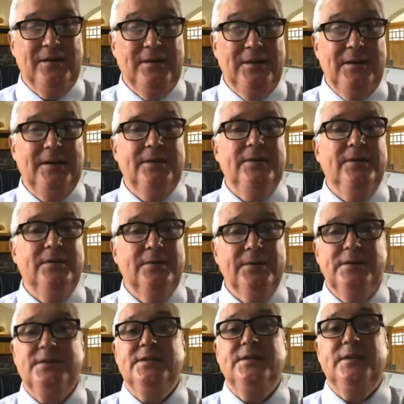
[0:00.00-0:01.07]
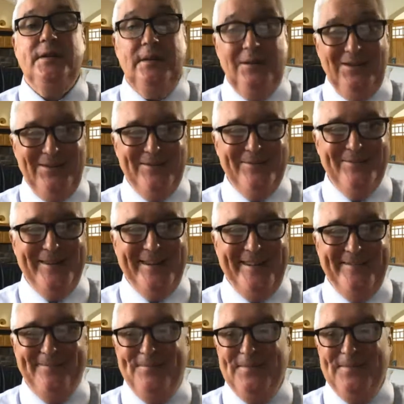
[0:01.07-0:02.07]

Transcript: legally, or it's an illegal one.